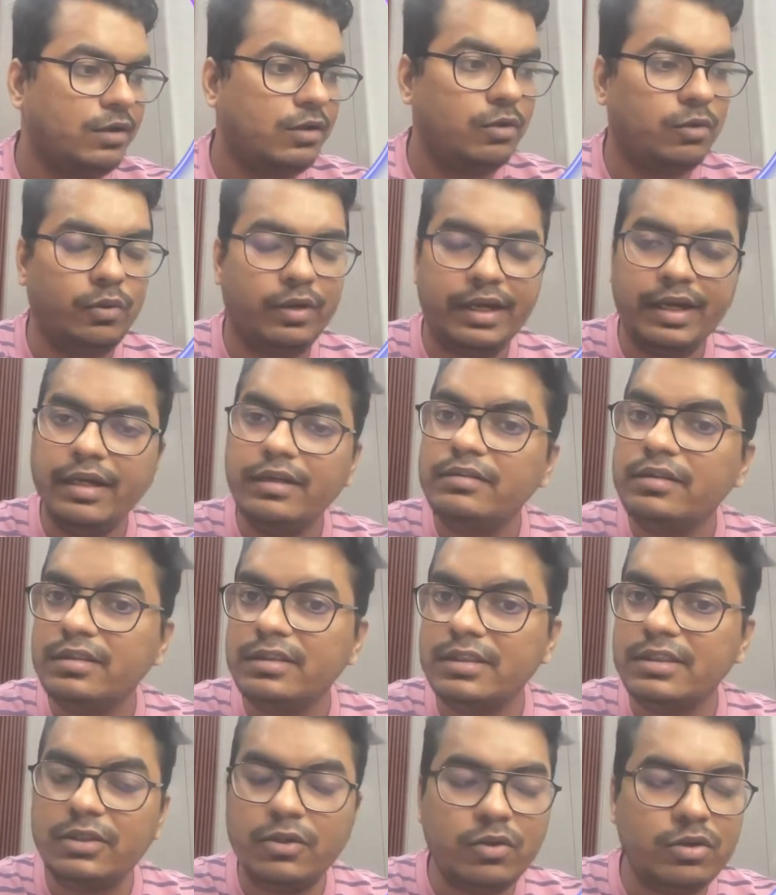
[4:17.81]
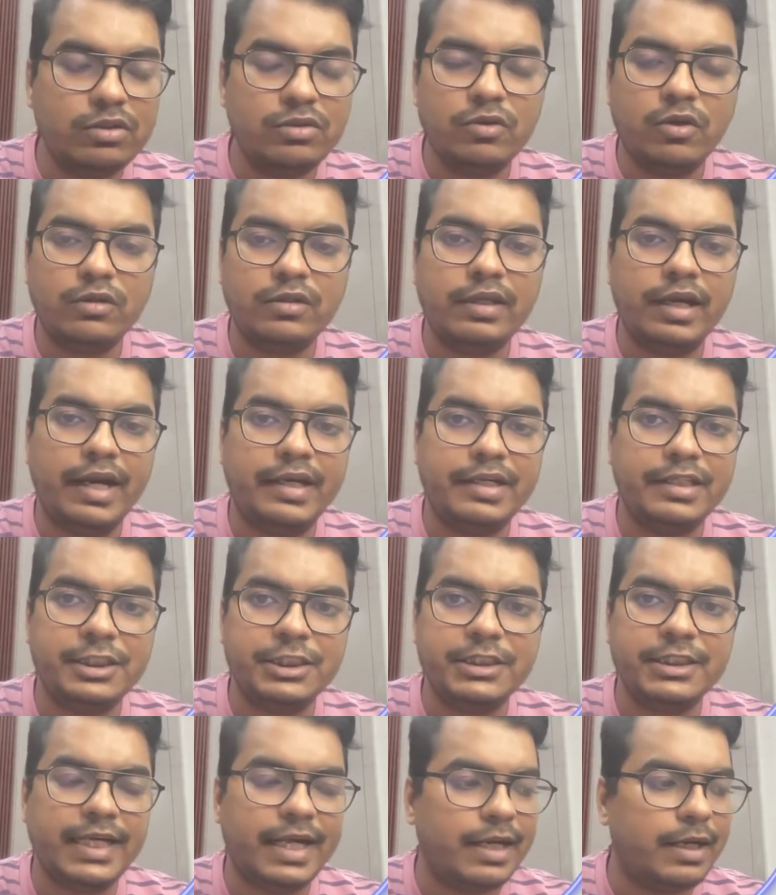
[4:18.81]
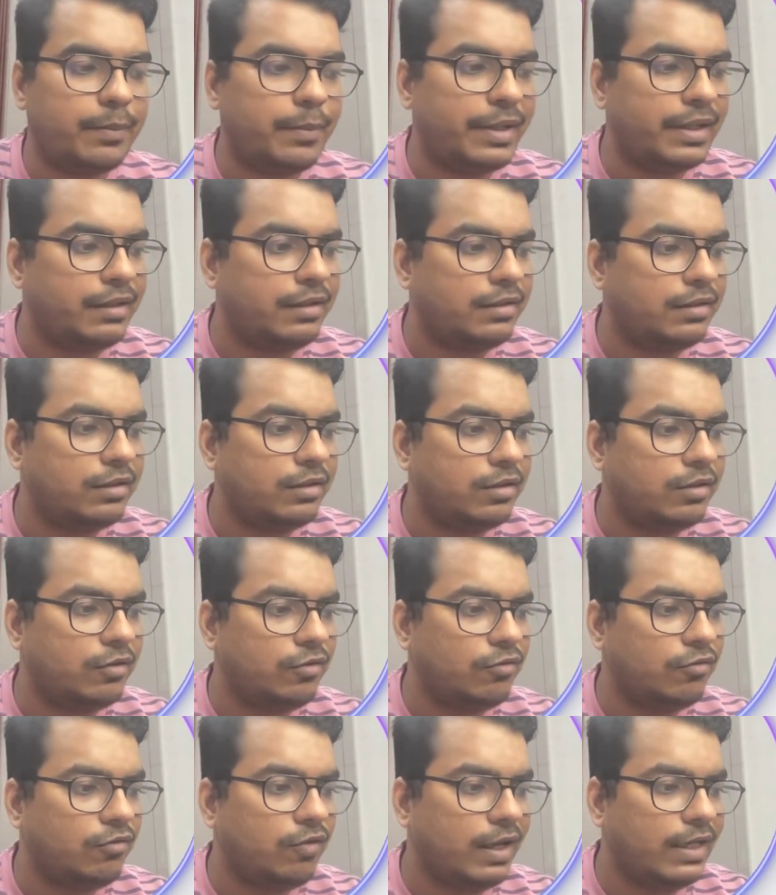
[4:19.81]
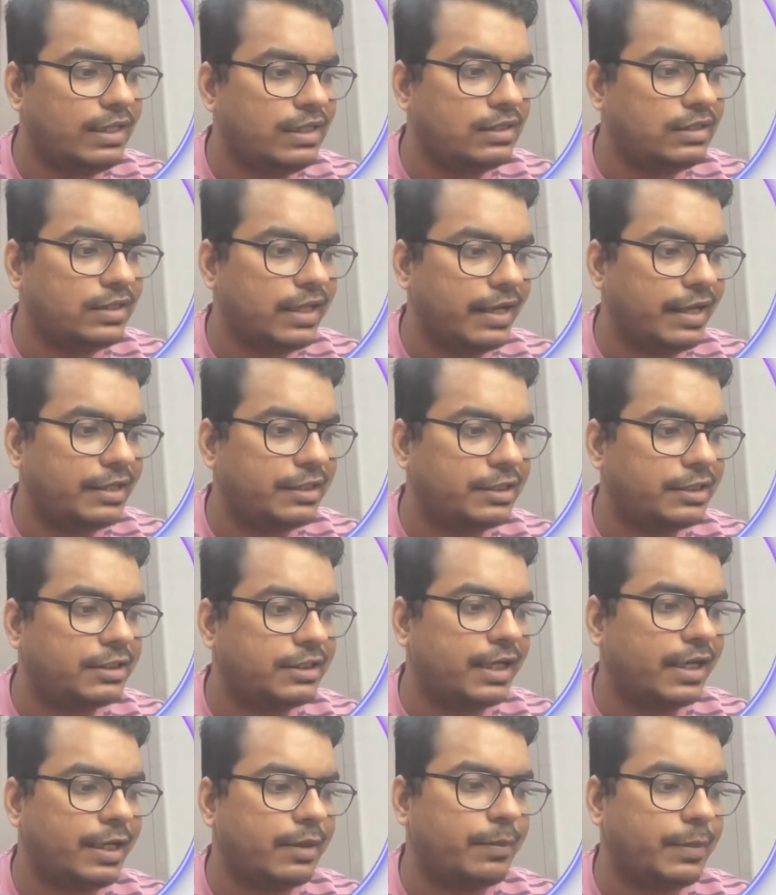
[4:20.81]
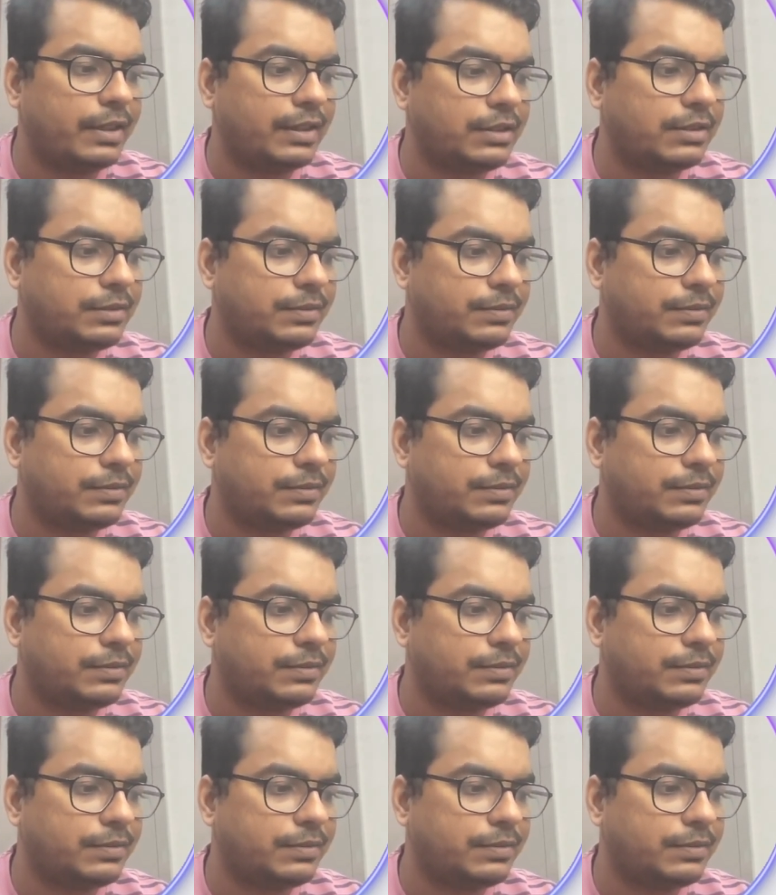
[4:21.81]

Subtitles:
So here the 0 is not the identity element, 1 is the identity element.